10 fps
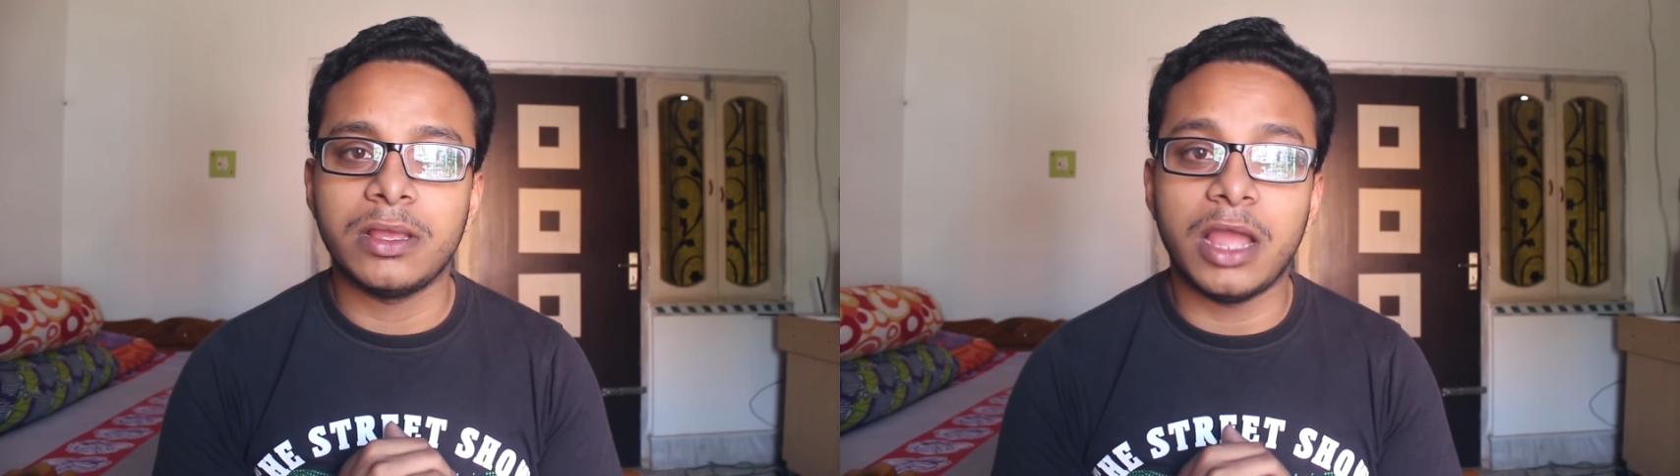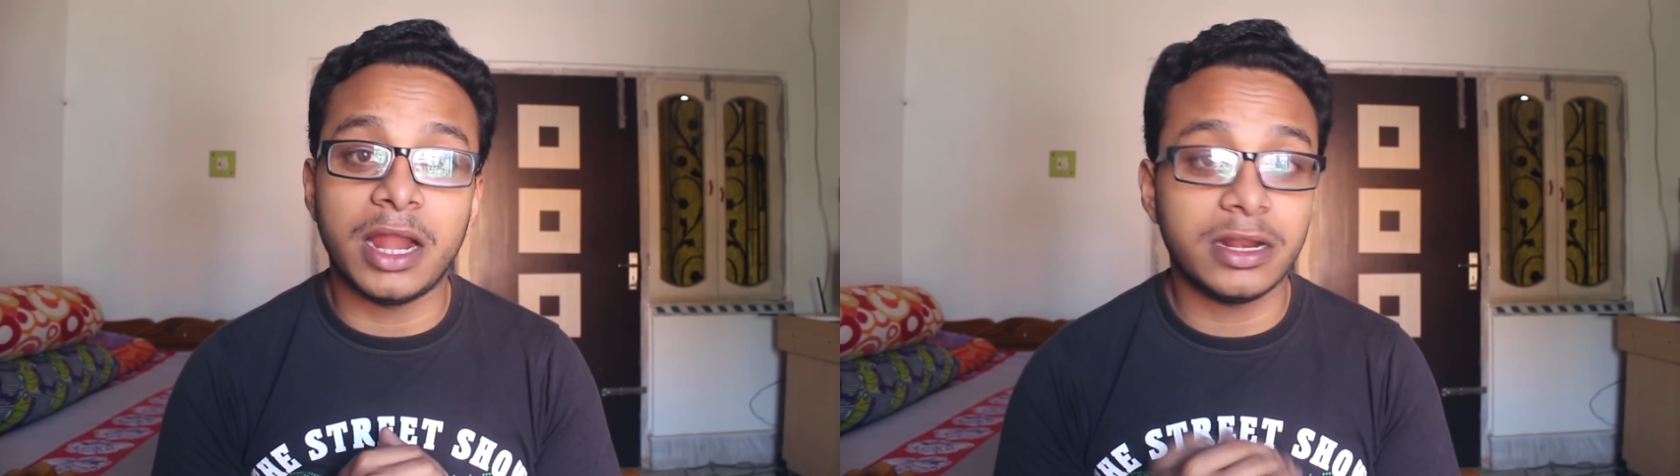
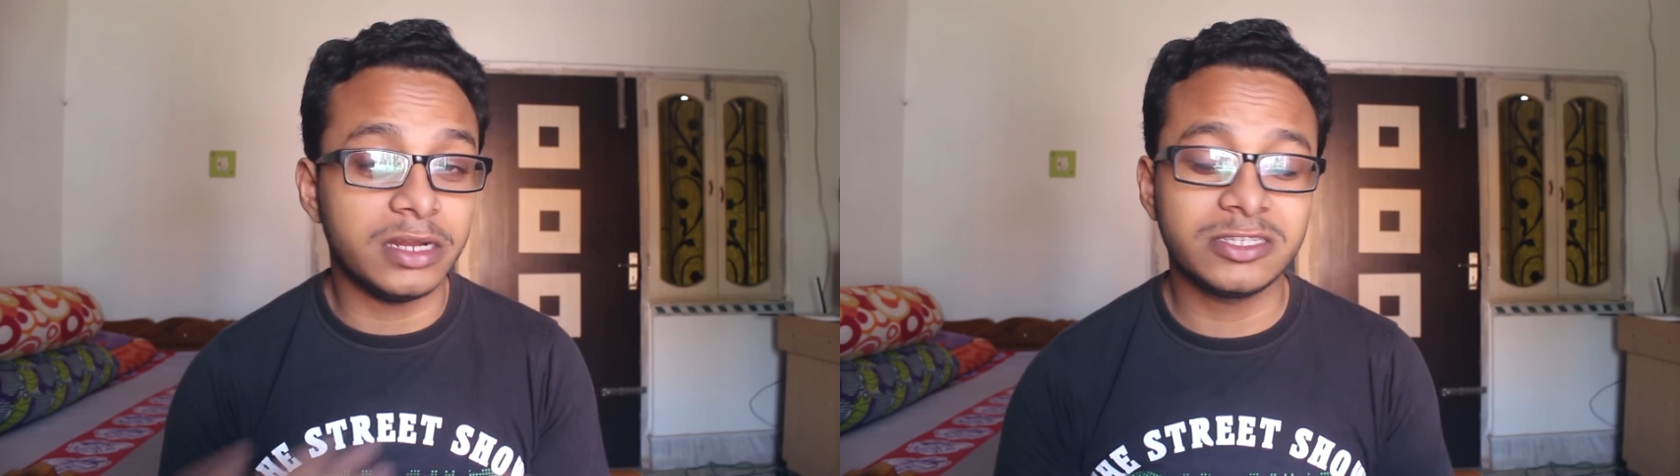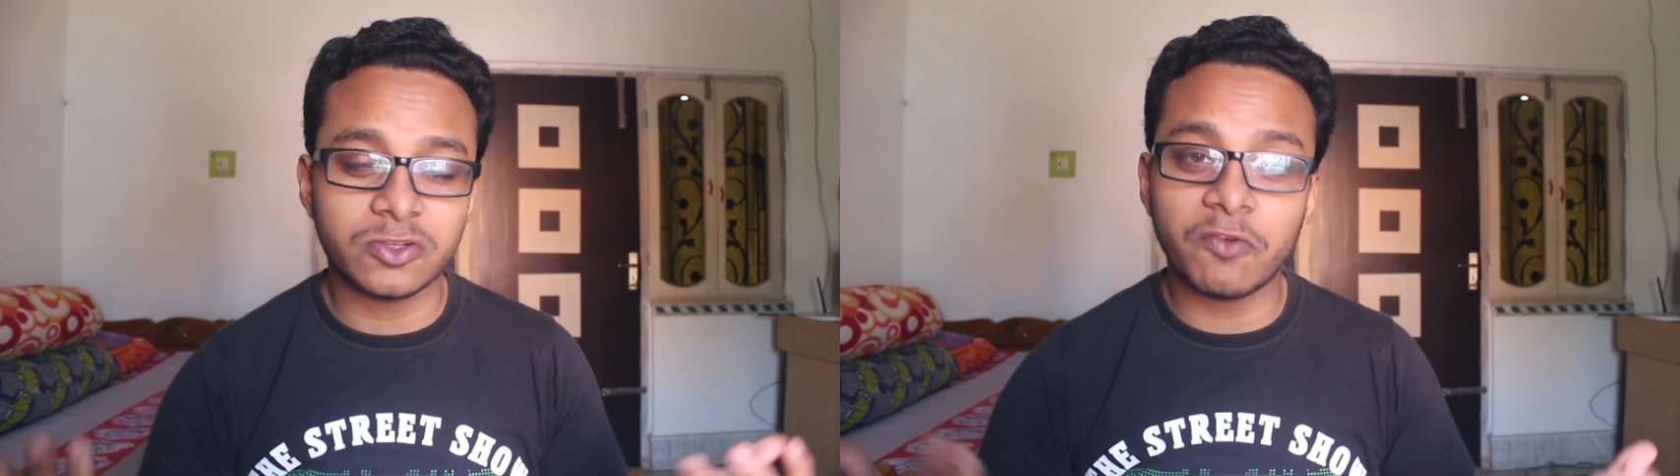and
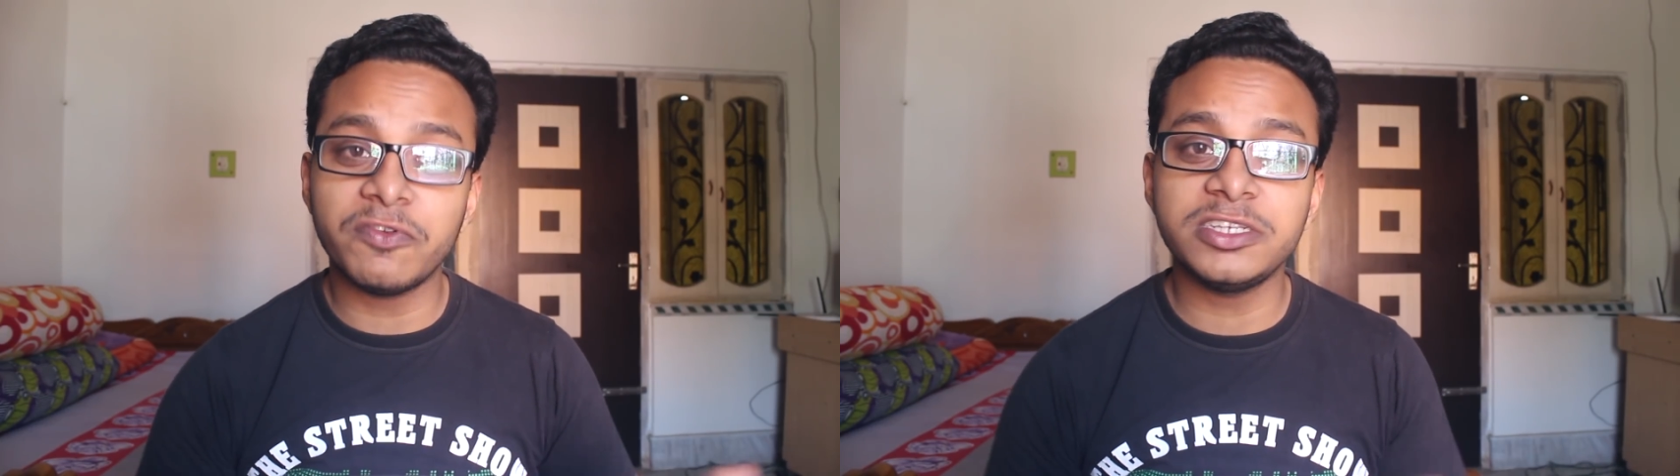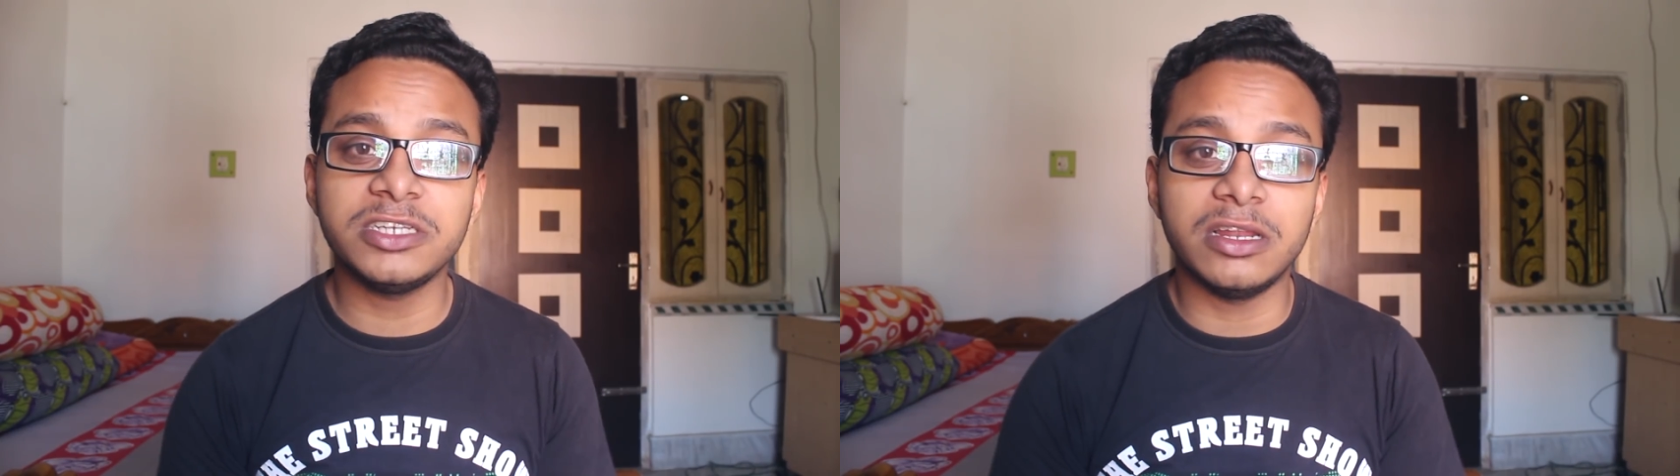it's
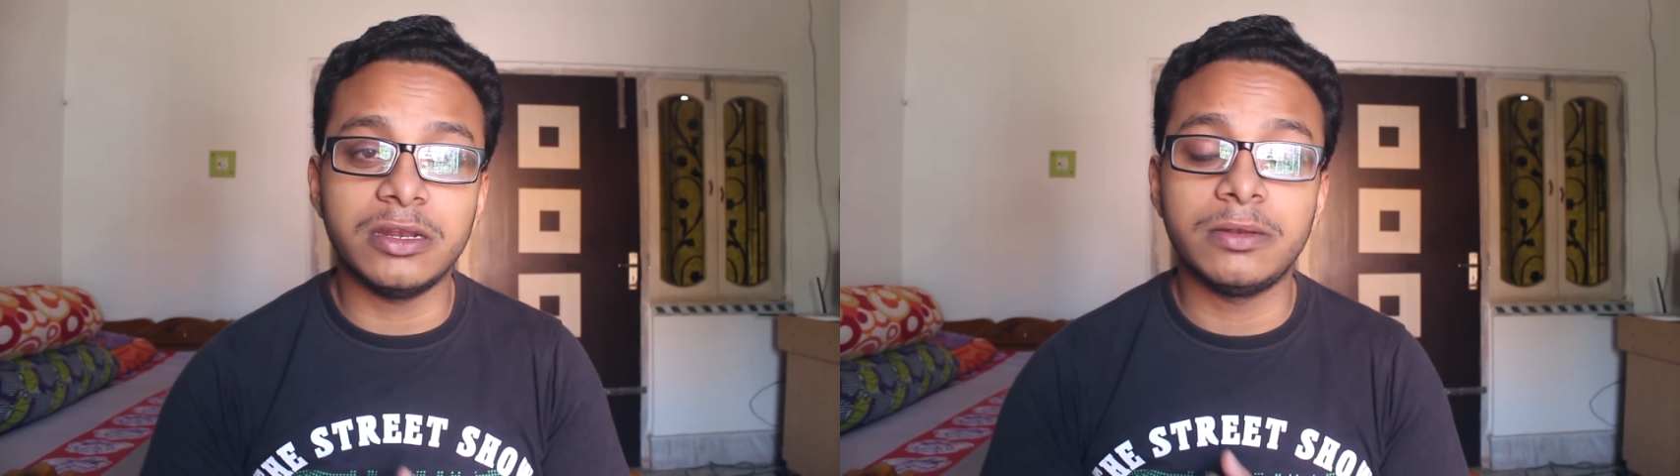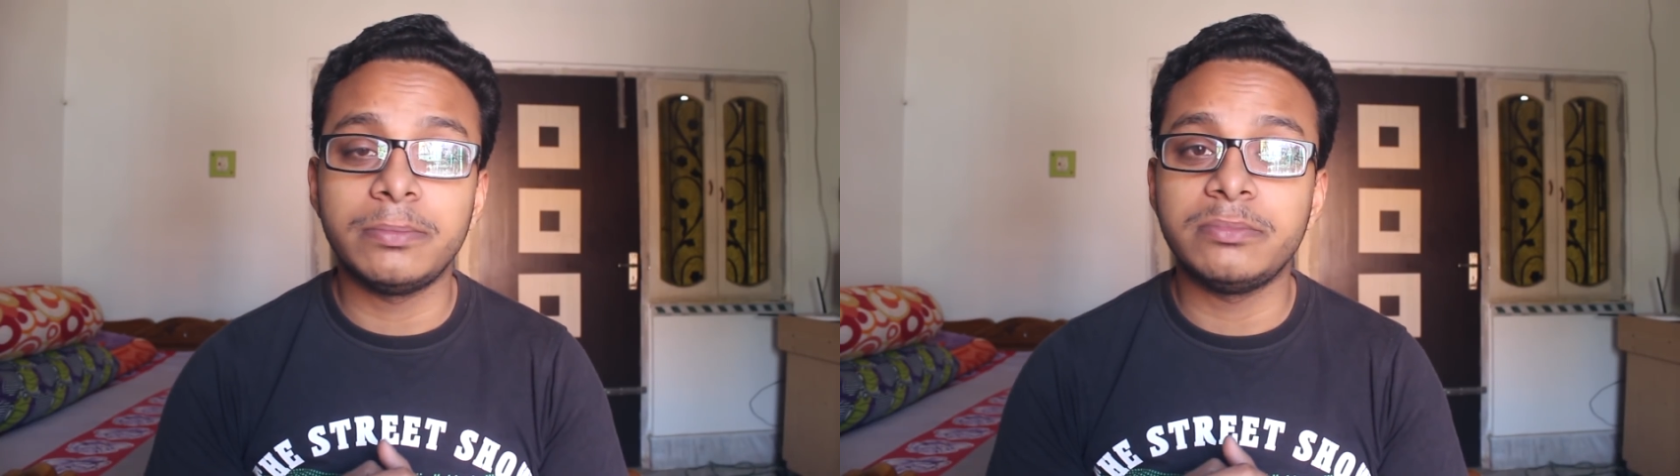official.